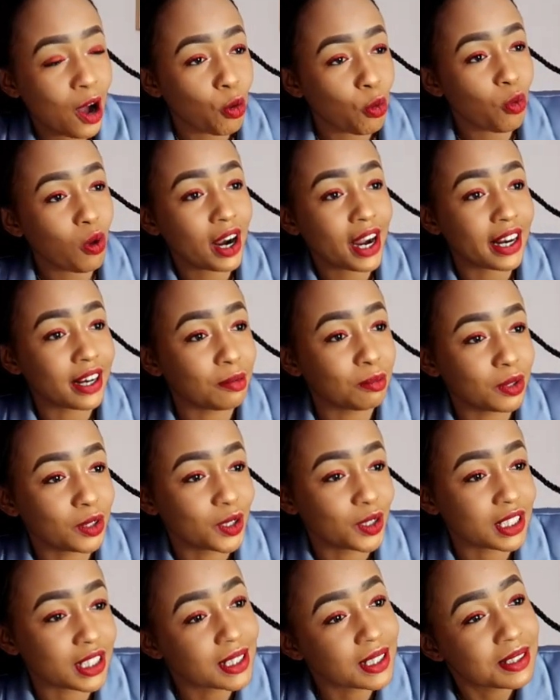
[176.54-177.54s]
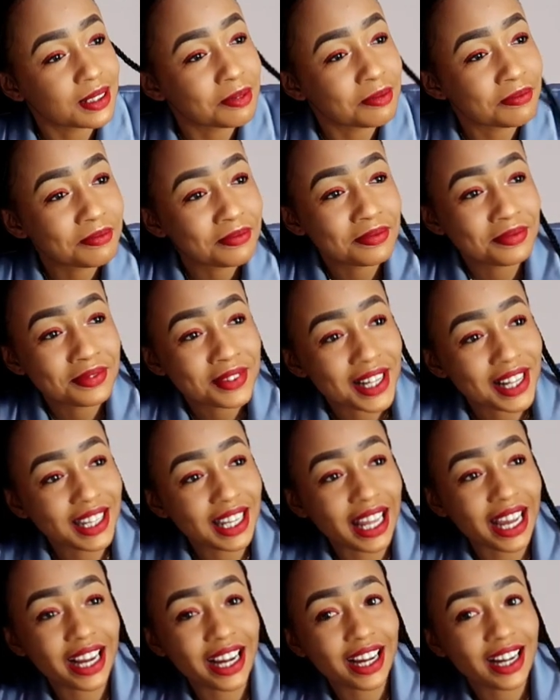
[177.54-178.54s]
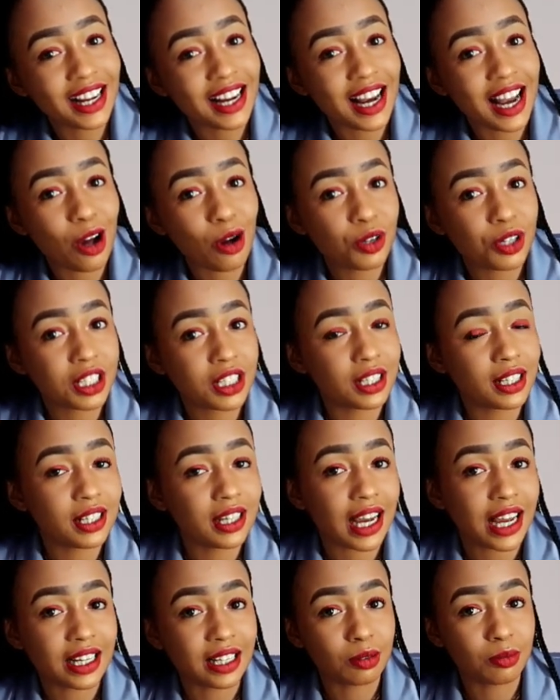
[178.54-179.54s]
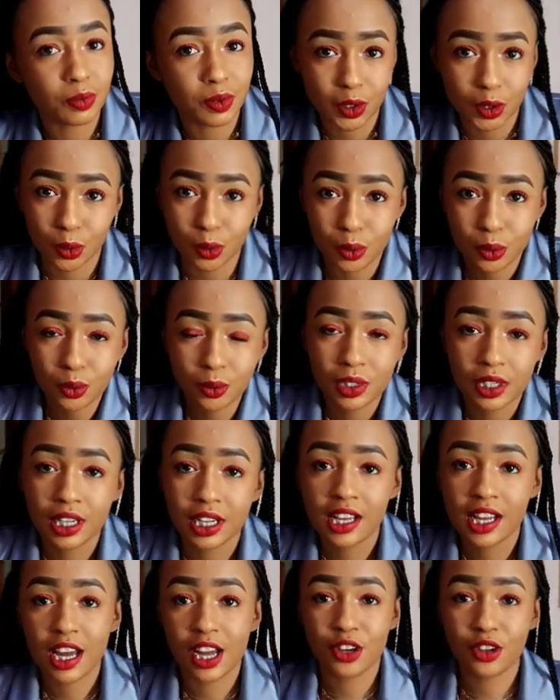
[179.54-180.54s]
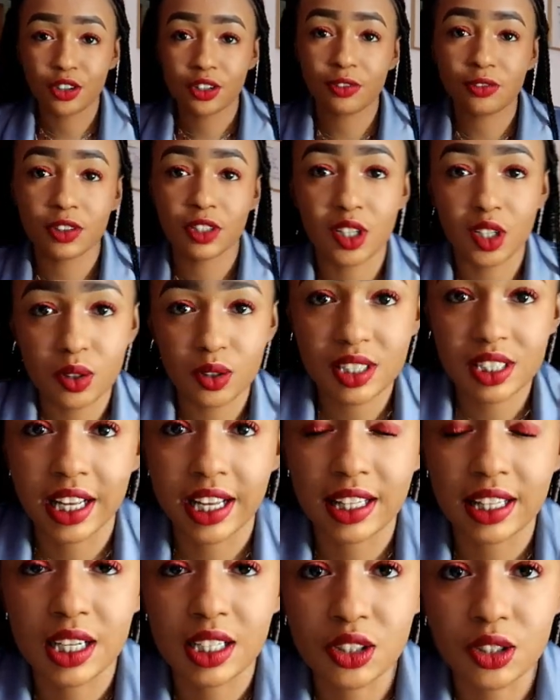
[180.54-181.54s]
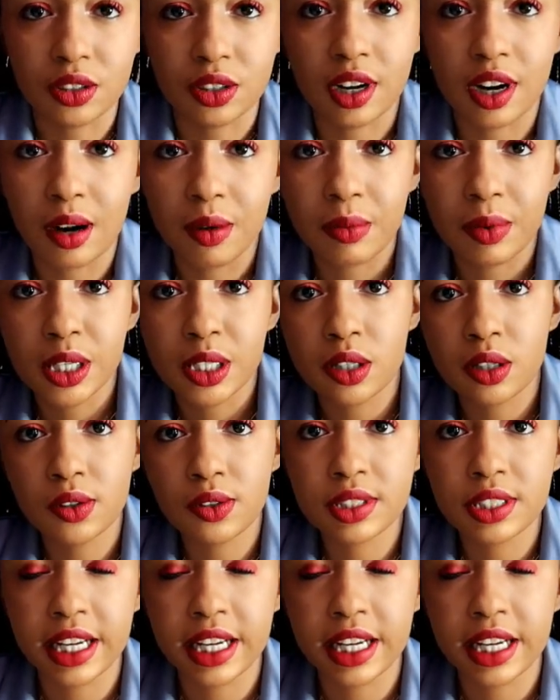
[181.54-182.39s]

what kind of blue is this? Like a cloudy kind of blue. I don't know if it looks like that on camera. It looks